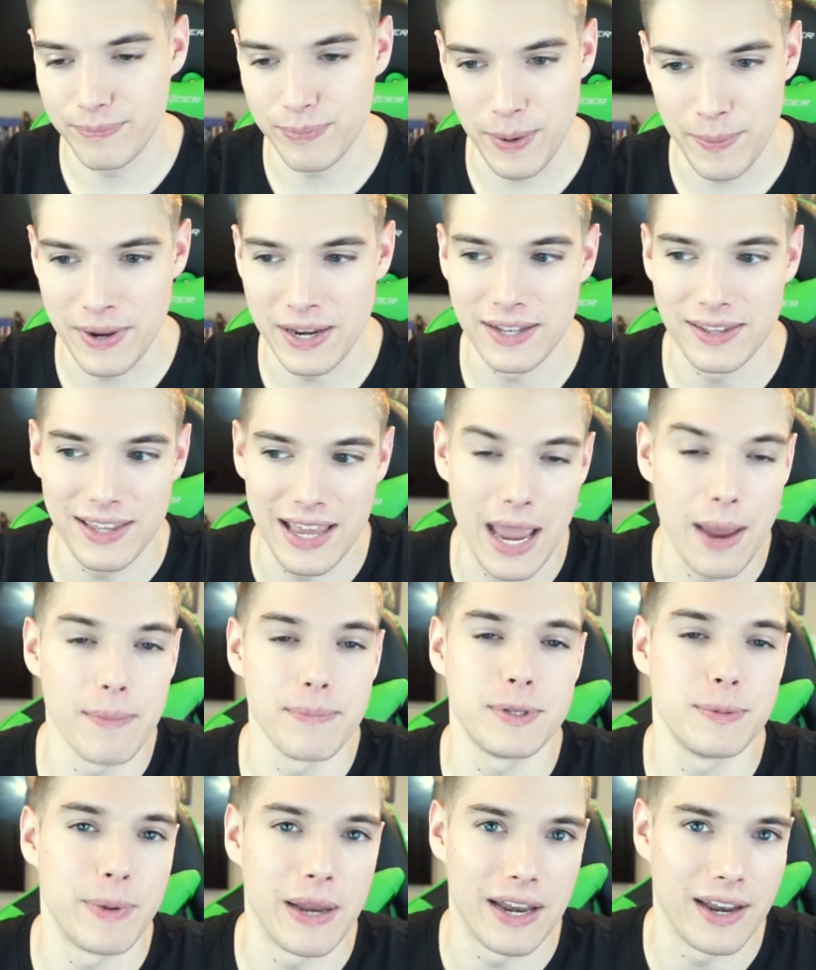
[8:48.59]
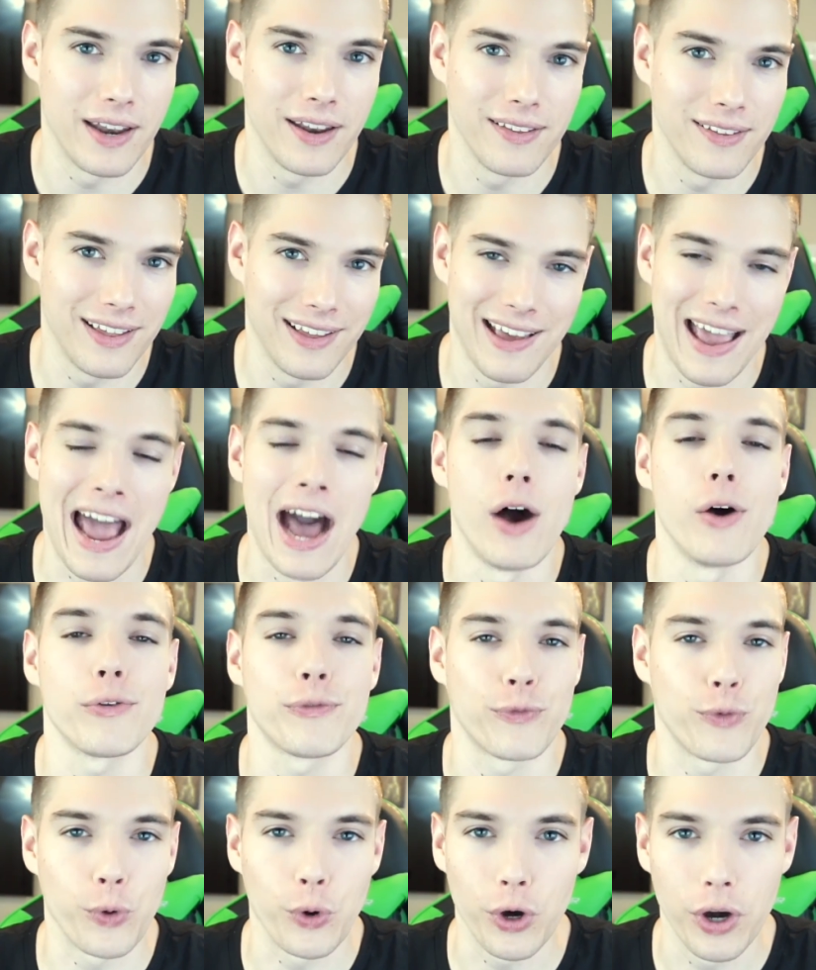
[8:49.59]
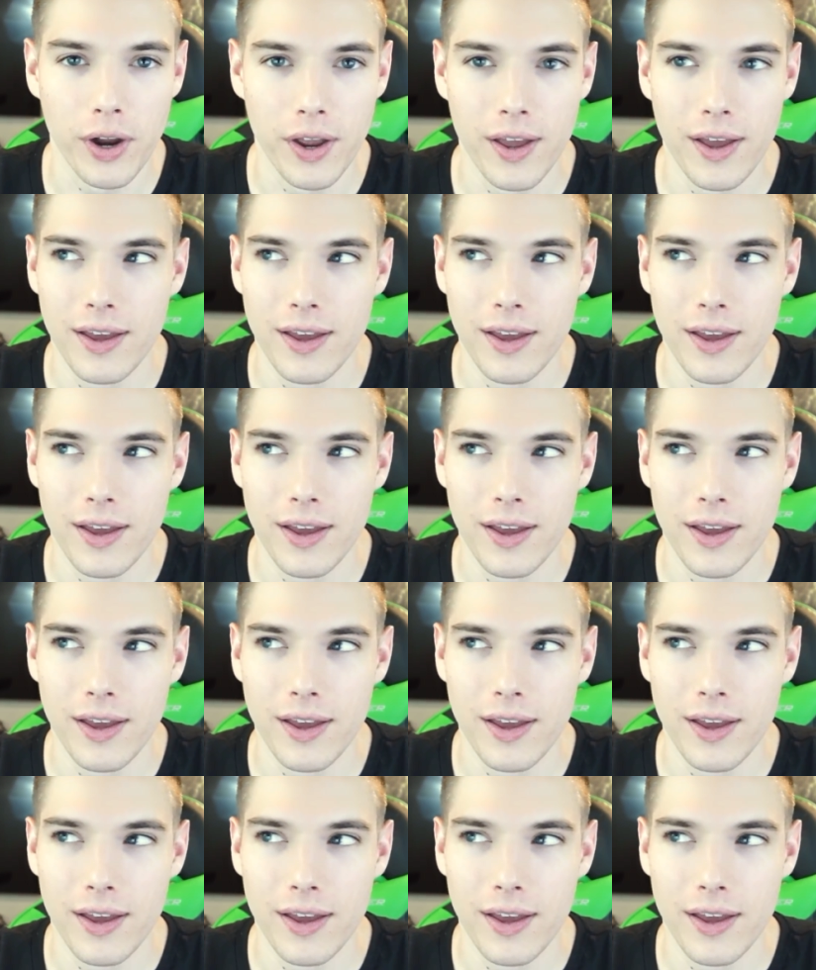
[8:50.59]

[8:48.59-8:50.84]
mean, the game's been out for,